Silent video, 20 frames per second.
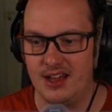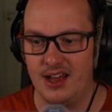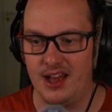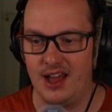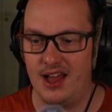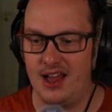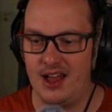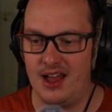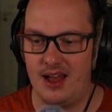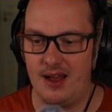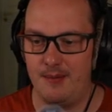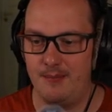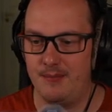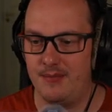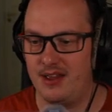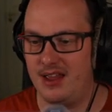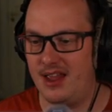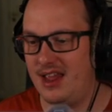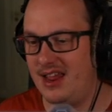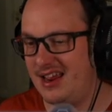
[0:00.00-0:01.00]

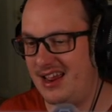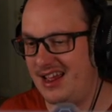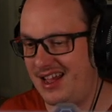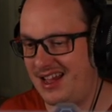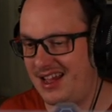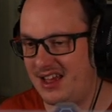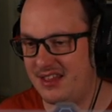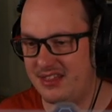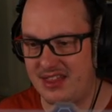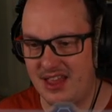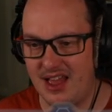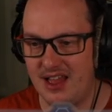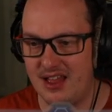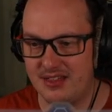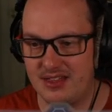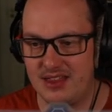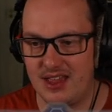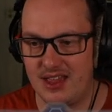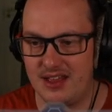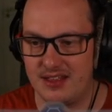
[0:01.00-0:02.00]
Um, yeah,
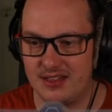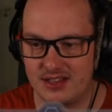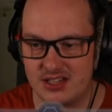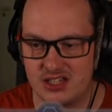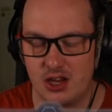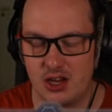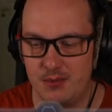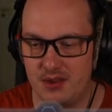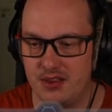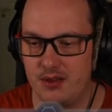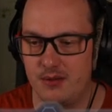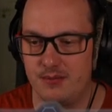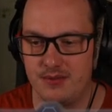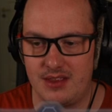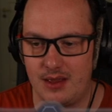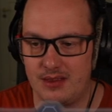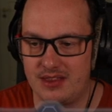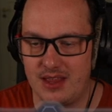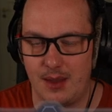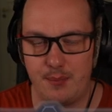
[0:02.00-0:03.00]
they're, they're, some of
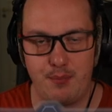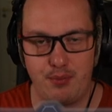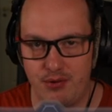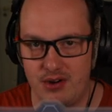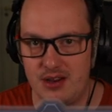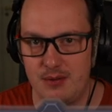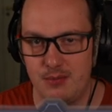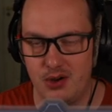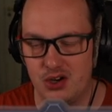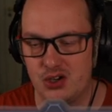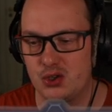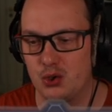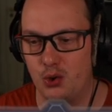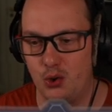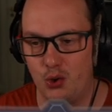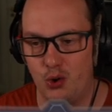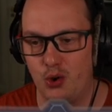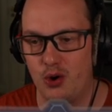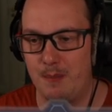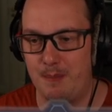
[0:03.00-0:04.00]
them they're pretty much
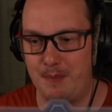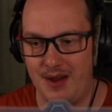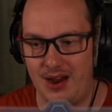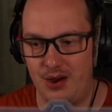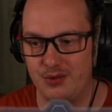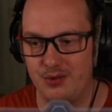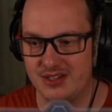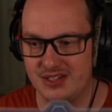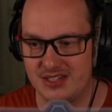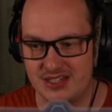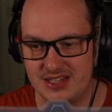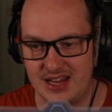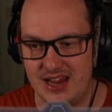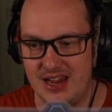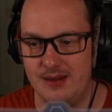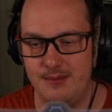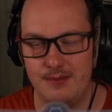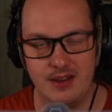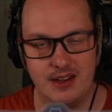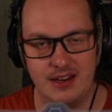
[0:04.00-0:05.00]
all about the
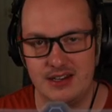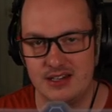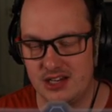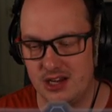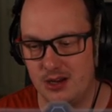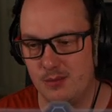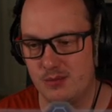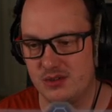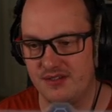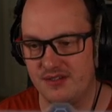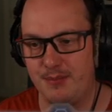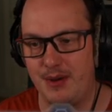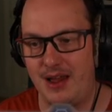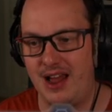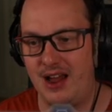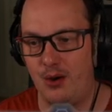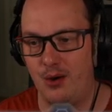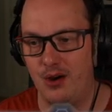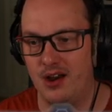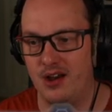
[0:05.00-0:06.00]
same in terms of
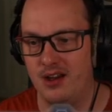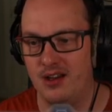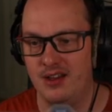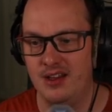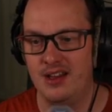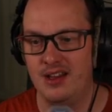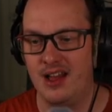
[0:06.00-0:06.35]
power.